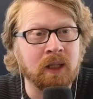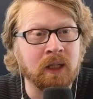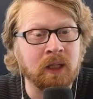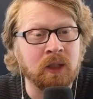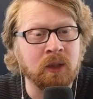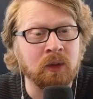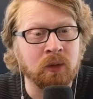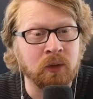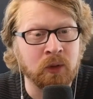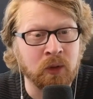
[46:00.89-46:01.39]

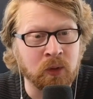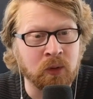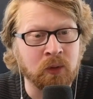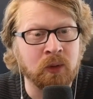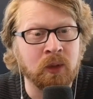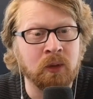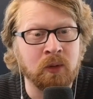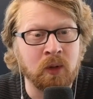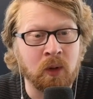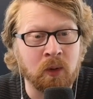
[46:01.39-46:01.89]
Like
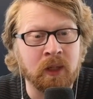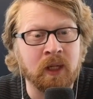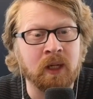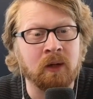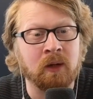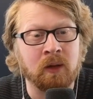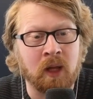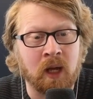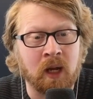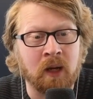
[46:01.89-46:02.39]
you don't
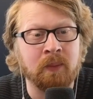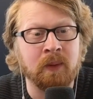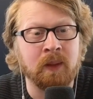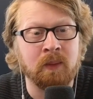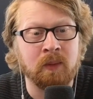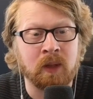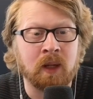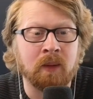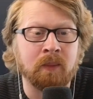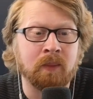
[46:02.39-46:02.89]
hear a lot of
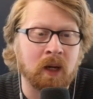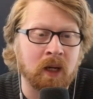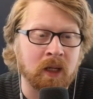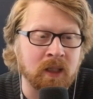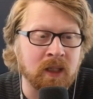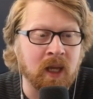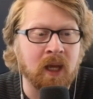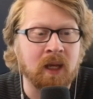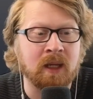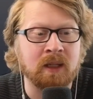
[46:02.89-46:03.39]
people on
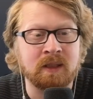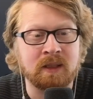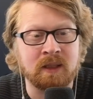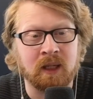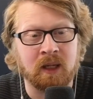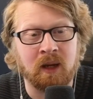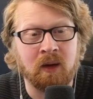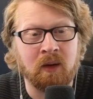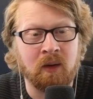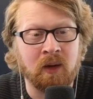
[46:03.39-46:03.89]

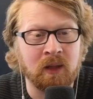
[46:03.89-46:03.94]
podcasts like, oh, I